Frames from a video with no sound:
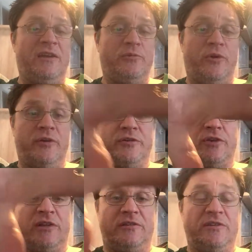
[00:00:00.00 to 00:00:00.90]
Works
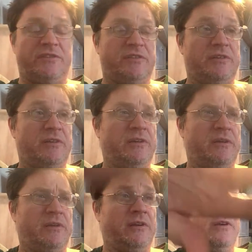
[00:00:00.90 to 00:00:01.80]
shuttles.
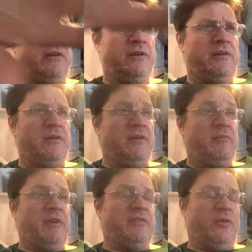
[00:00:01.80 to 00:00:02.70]

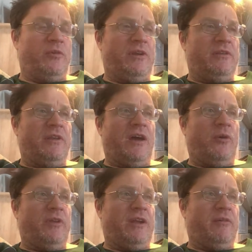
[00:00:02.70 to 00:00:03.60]
But it's only
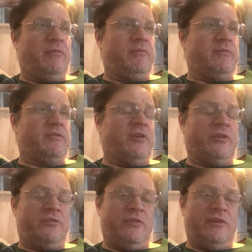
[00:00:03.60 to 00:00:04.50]
now that I've
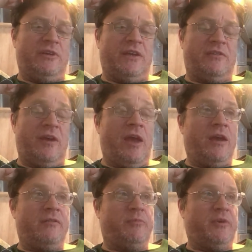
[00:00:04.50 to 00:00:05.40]
started to get the
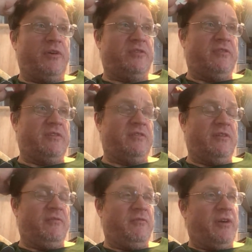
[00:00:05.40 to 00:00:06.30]
hang of it, because that's a
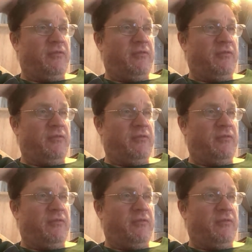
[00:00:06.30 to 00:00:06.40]
very,